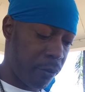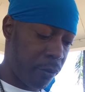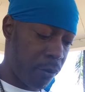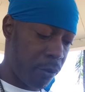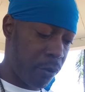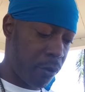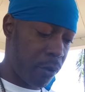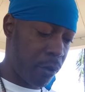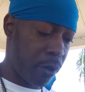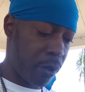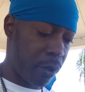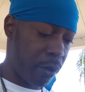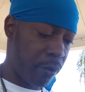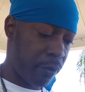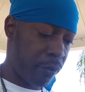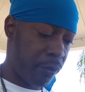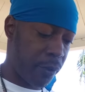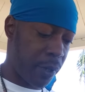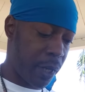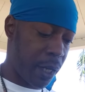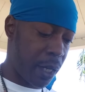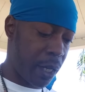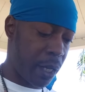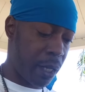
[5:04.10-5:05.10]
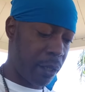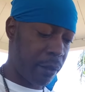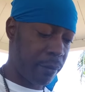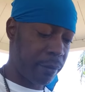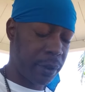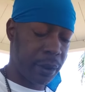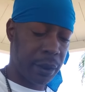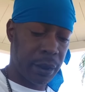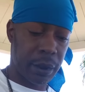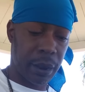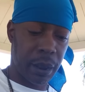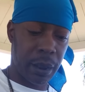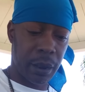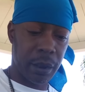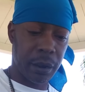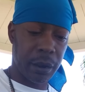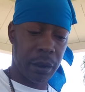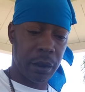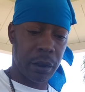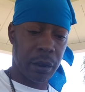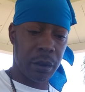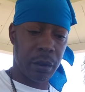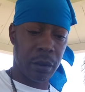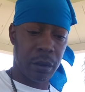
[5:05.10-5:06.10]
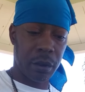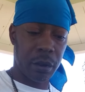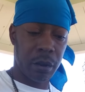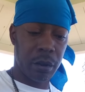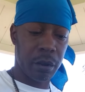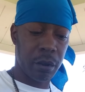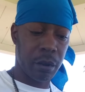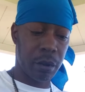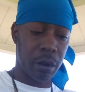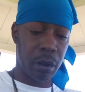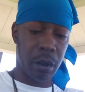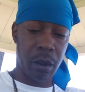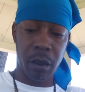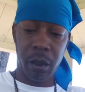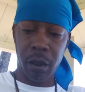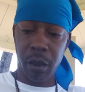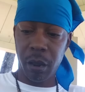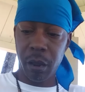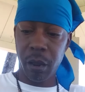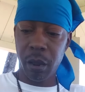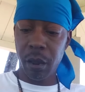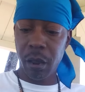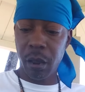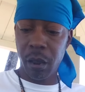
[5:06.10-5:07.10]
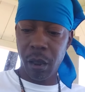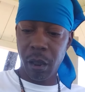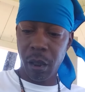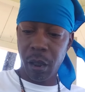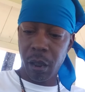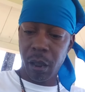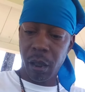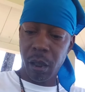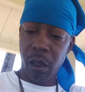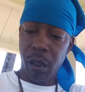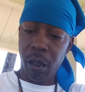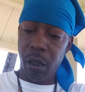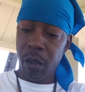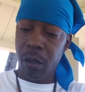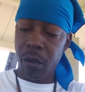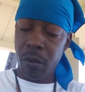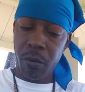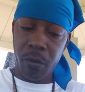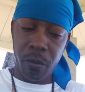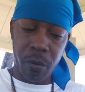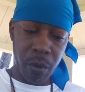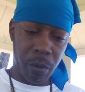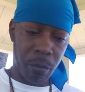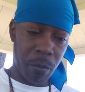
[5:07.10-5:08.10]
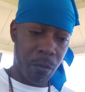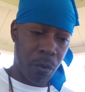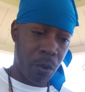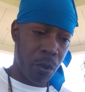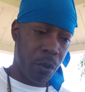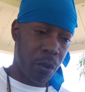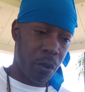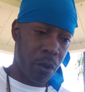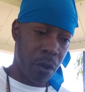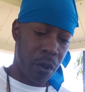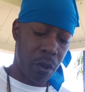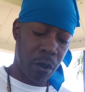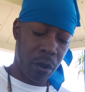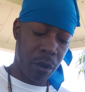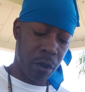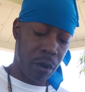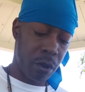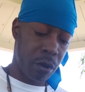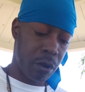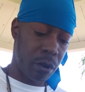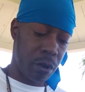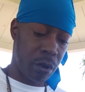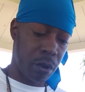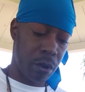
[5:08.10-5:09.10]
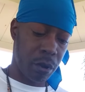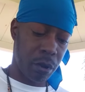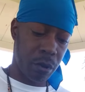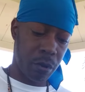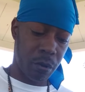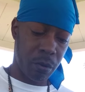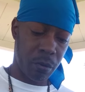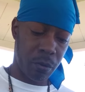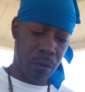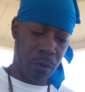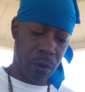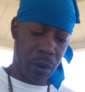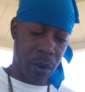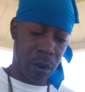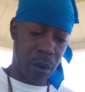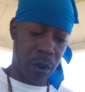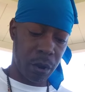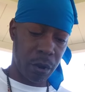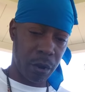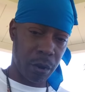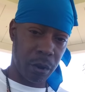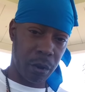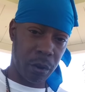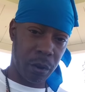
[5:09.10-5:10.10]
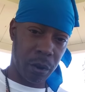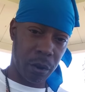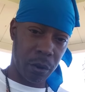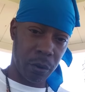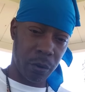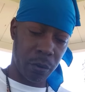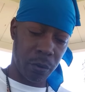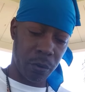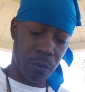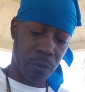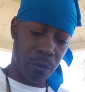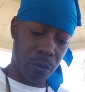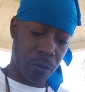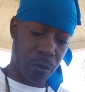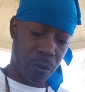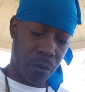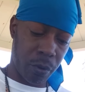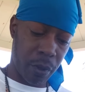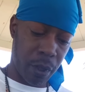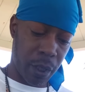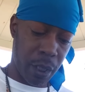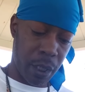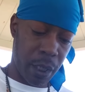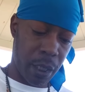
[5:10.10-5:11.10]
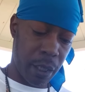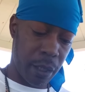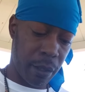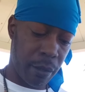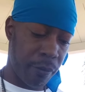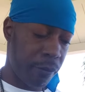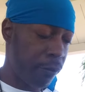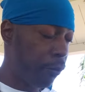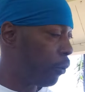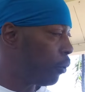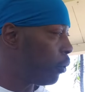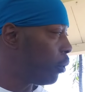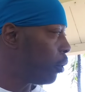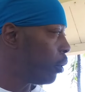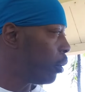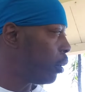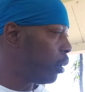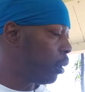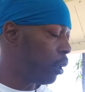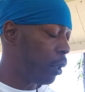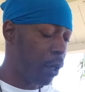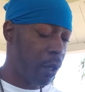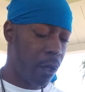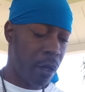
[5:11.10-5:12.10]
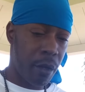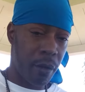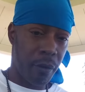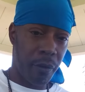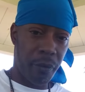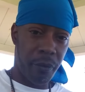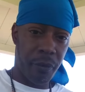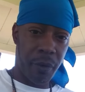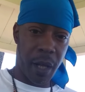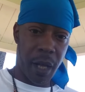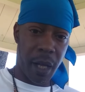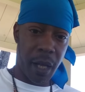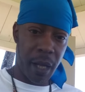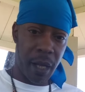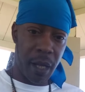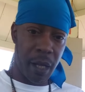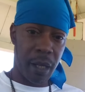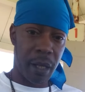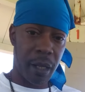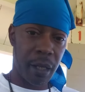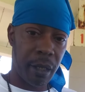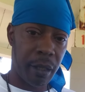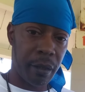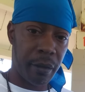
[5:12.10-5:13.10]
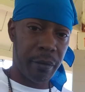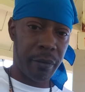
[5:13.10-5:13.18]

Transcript: four, five, six. Good. One more. One, two, three, four, five.